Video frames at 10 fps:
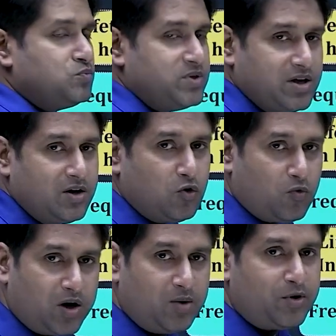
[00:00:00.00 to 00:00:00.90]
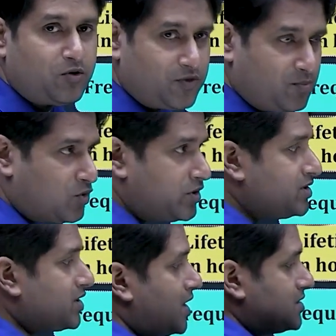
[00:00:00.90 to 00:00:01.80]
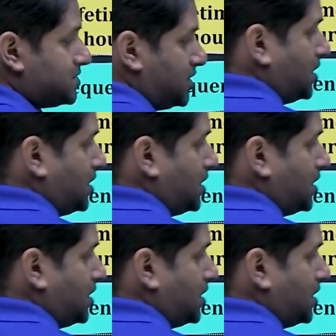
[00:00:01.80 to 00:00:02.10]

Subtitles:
to be the lower limit of the model class.